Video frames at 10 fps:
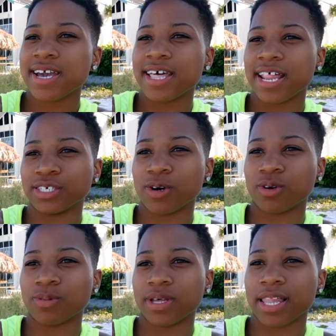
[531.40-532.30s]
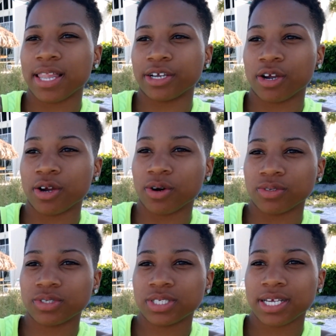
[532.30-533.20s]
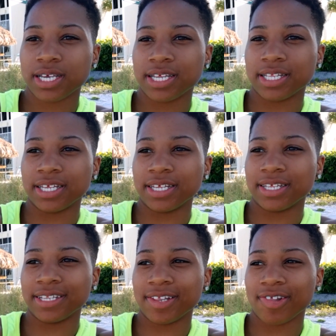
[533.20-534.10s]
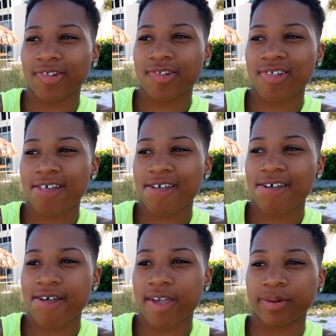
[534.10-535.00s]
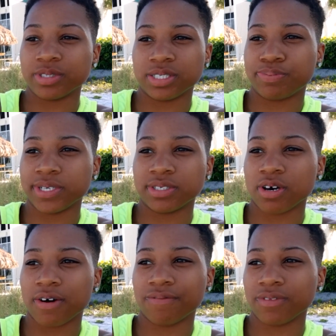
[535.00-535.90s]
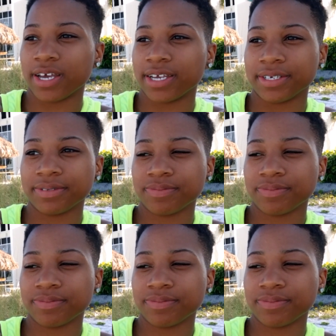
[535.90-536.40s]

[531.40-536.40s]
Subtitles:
and I told him that I like girls, and then he was just pissed off, like